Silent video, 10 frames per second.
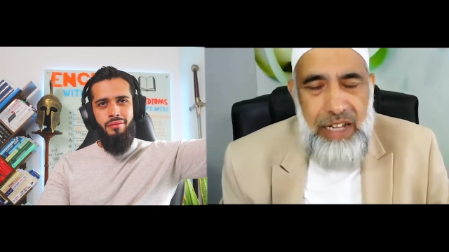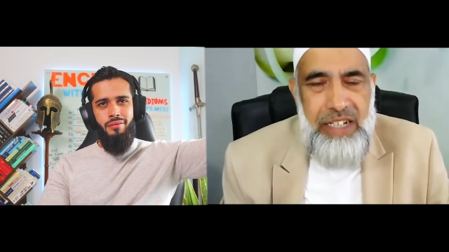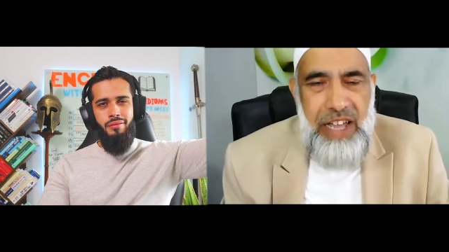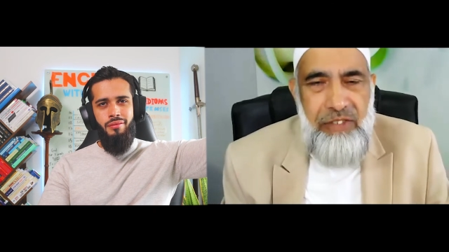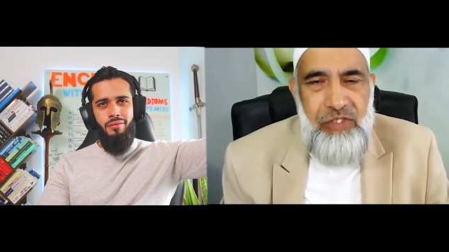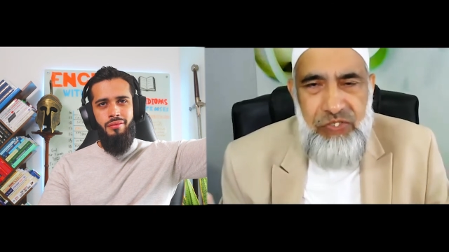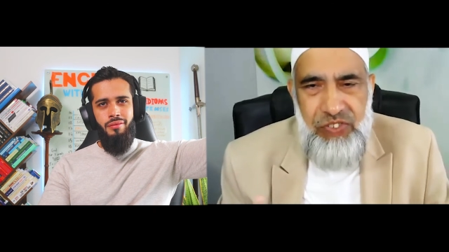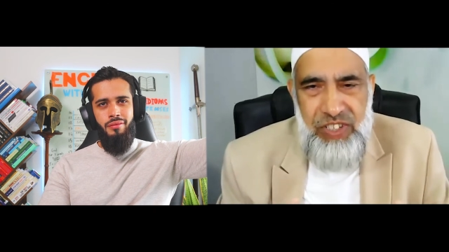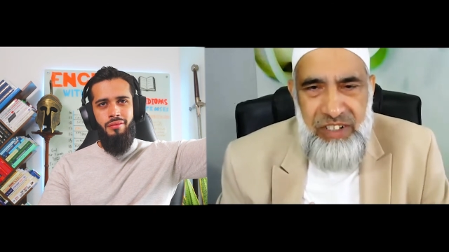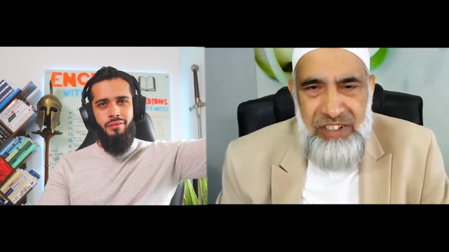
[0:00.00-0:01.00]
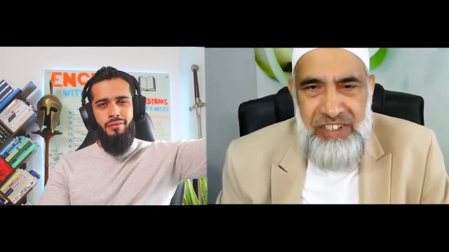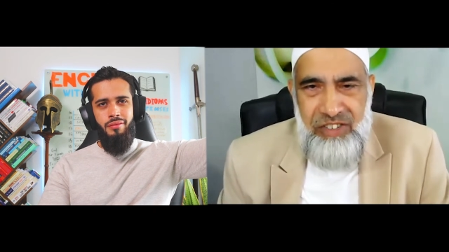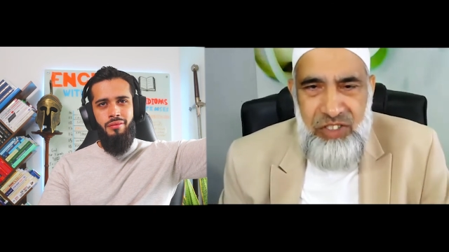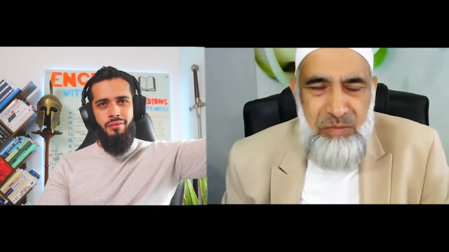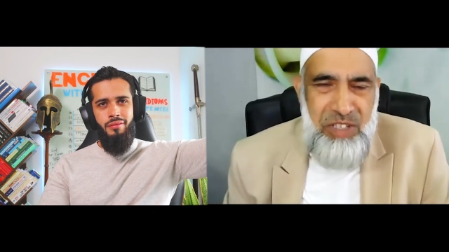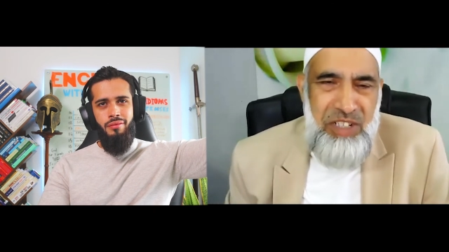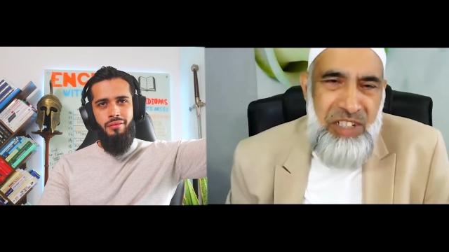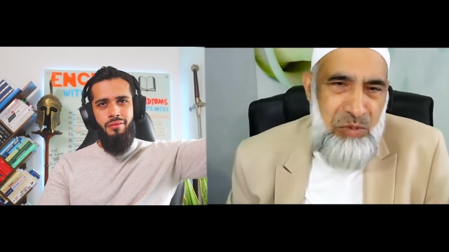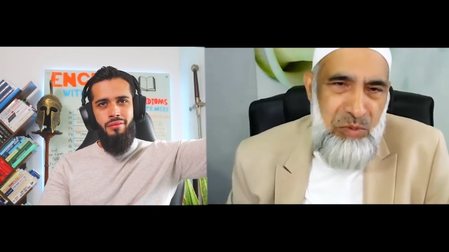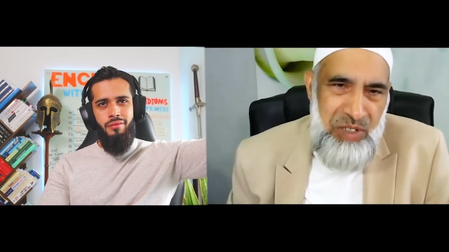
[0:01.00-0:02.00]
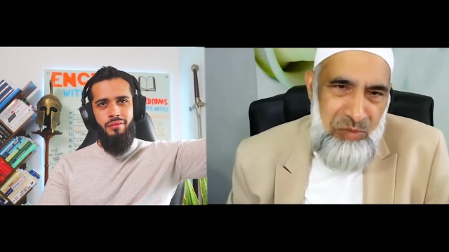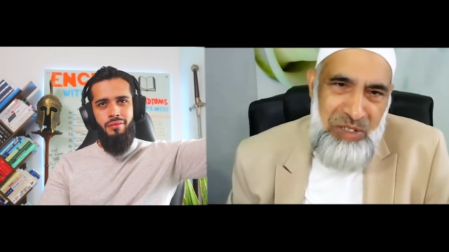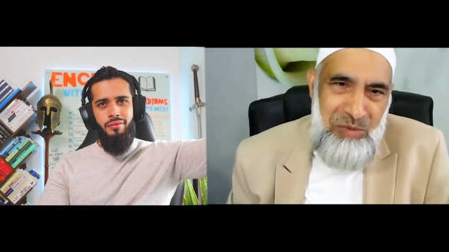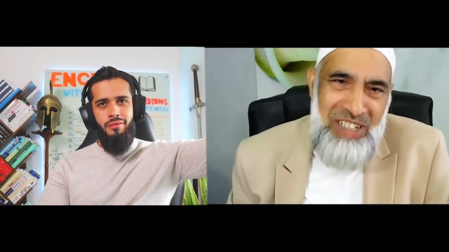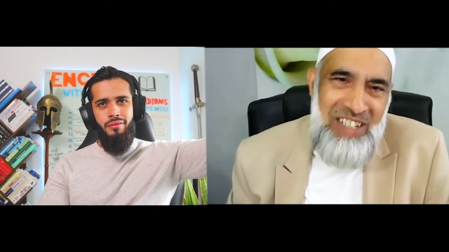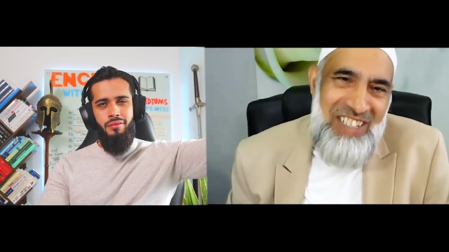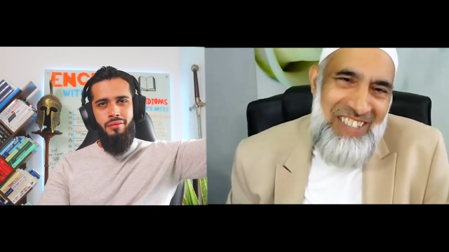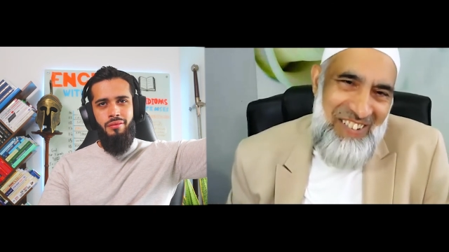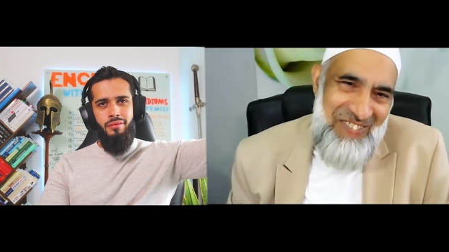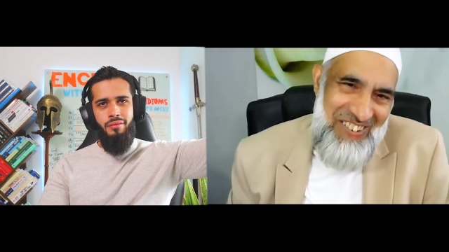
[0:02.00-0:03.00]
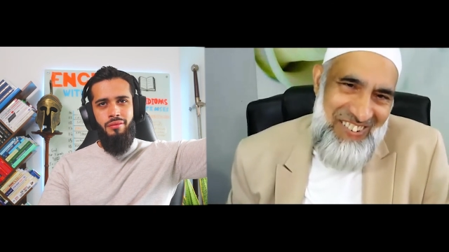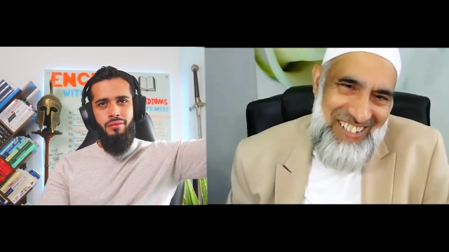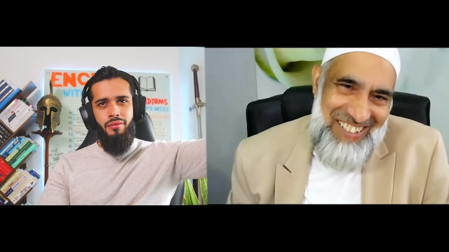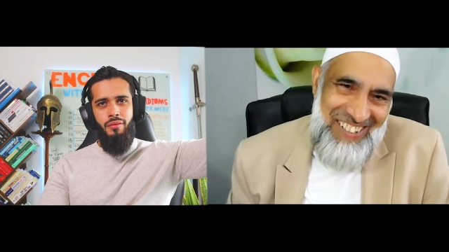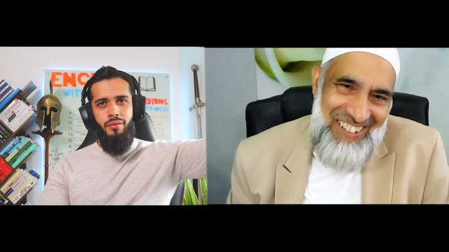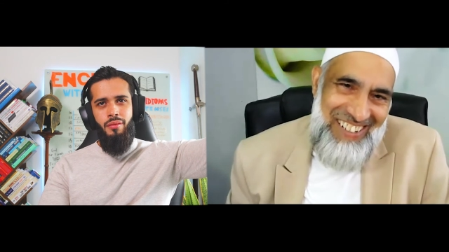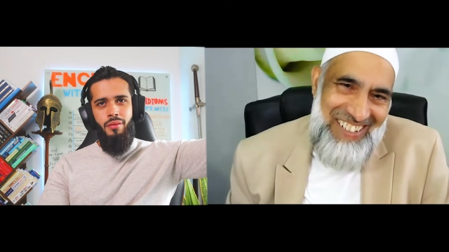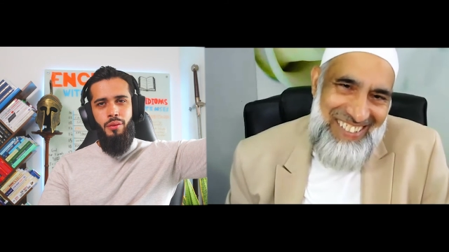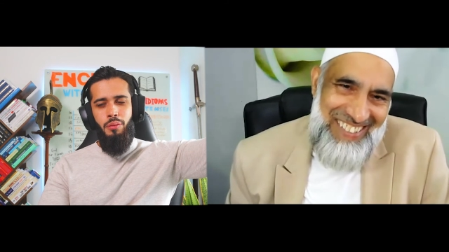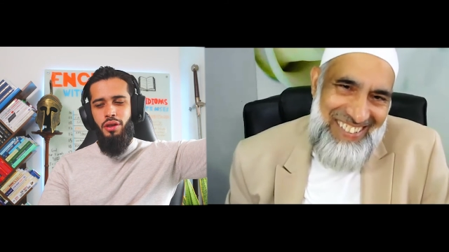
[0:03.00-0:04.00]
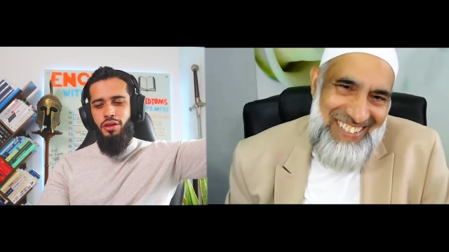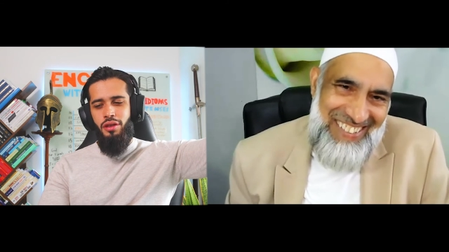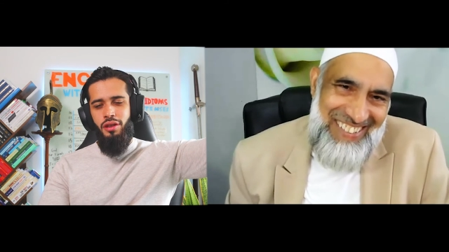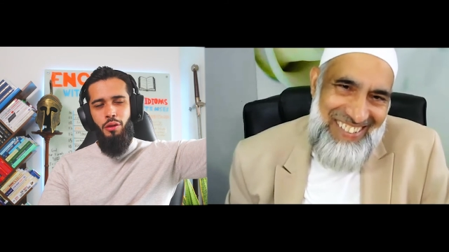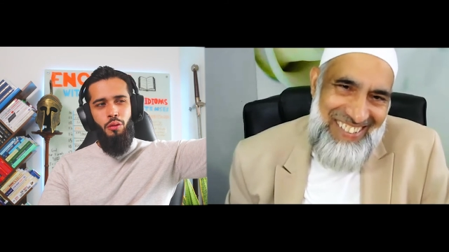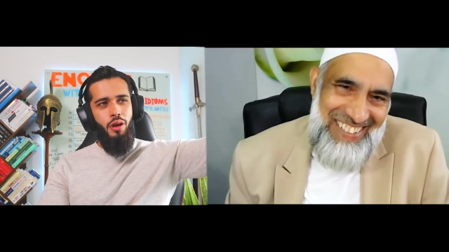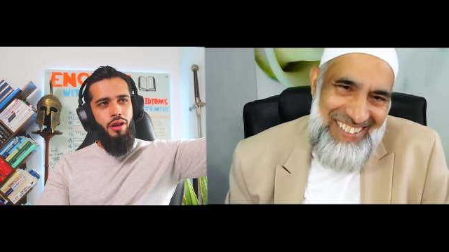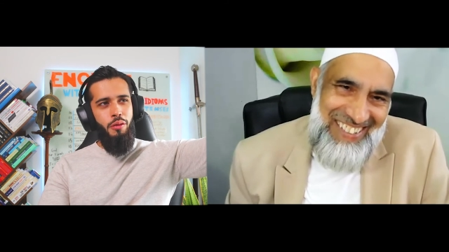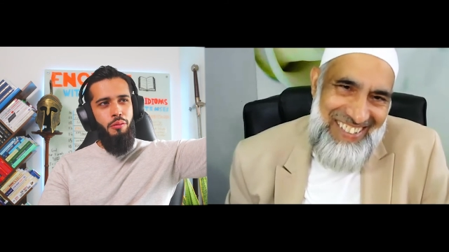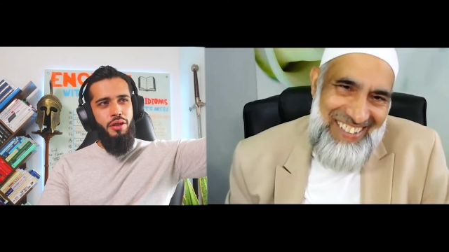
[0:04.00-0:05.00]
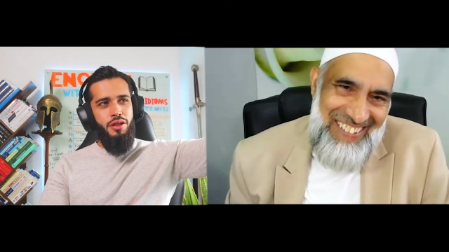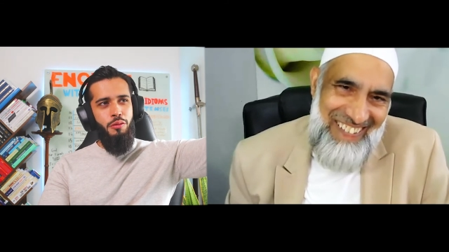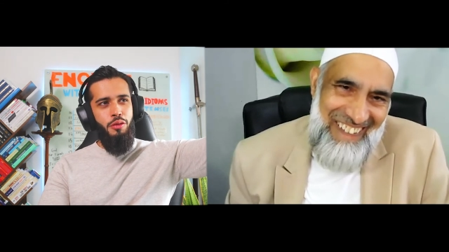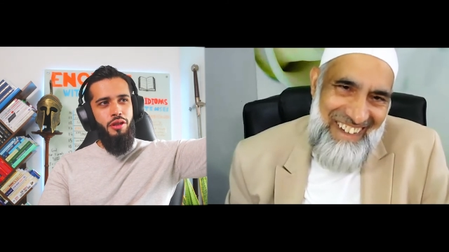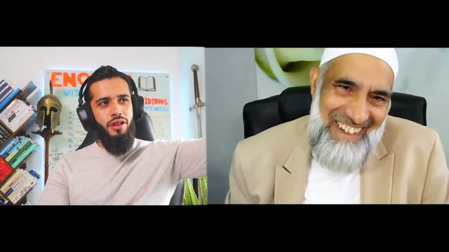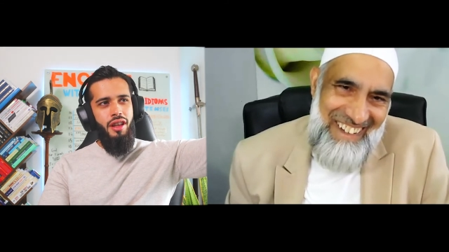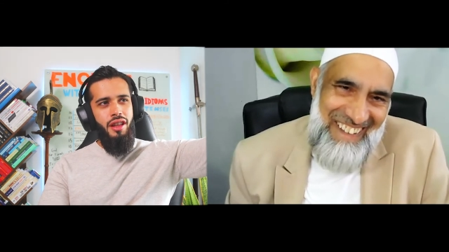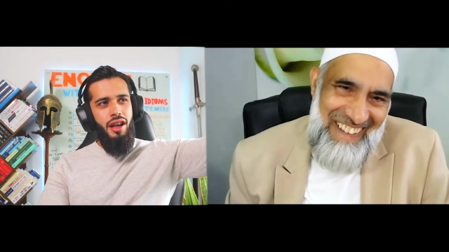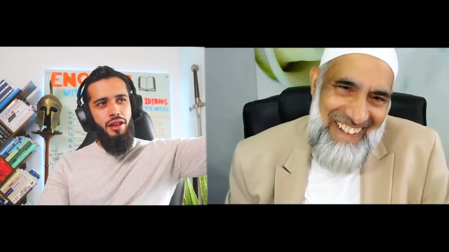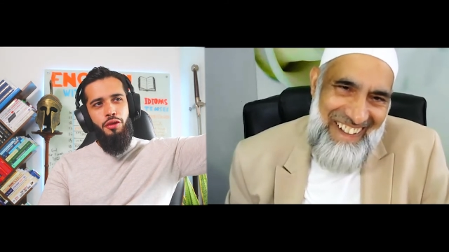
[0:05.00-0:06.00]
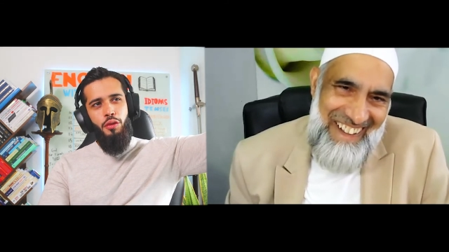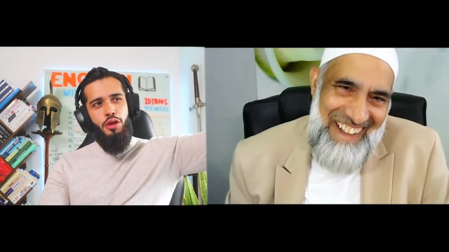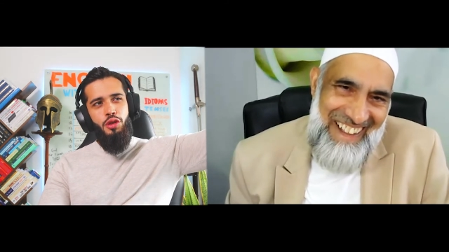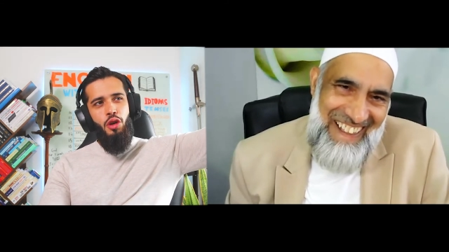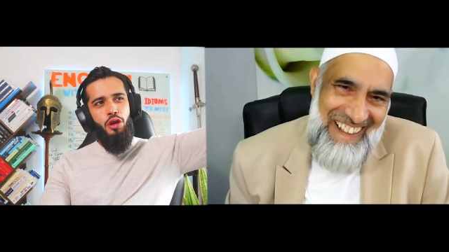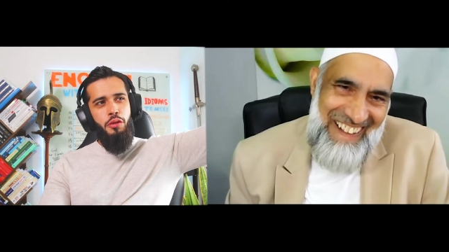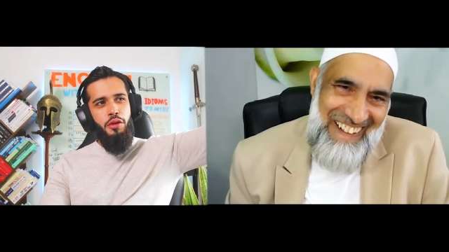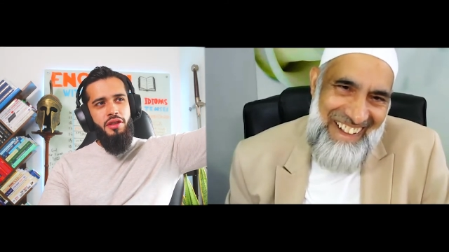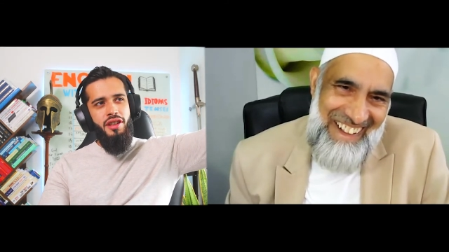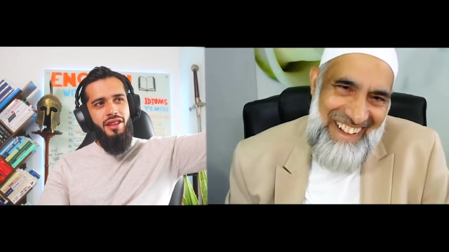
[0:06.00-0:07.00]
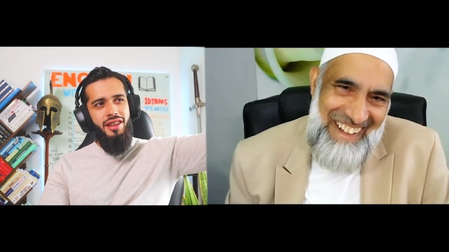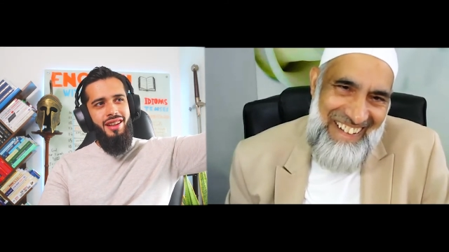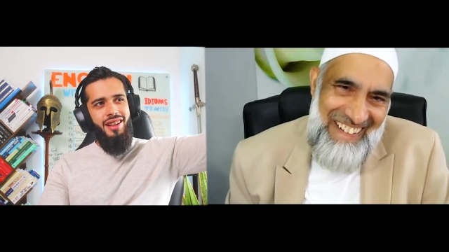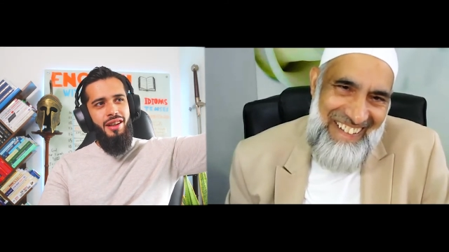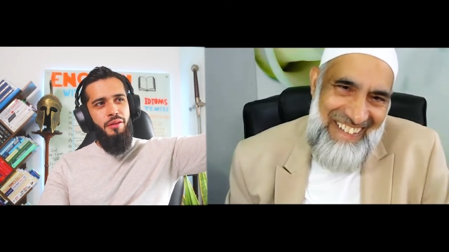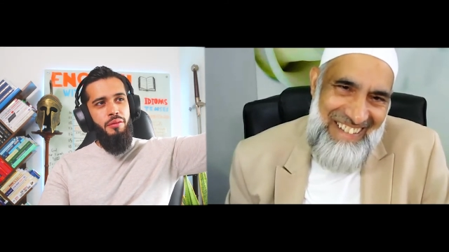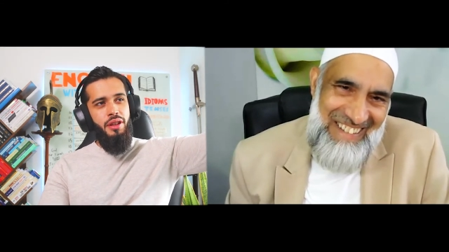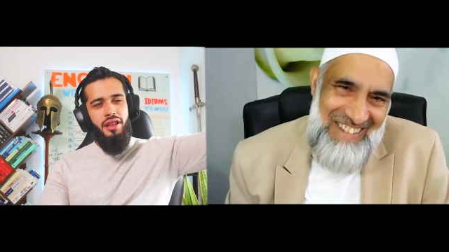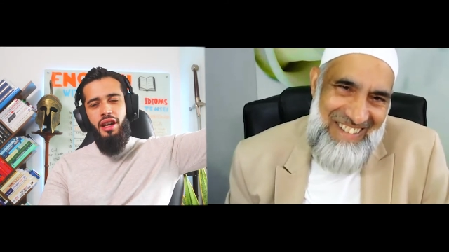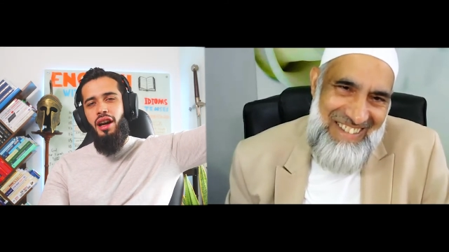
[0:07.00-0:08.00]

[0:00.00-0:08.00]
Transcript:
Speaker 1: in every field, there is something new we, we can discover, inshallah.
Speaker 2: MashaAllah, what an amazing book. I love the way you talk about it. Um, like I,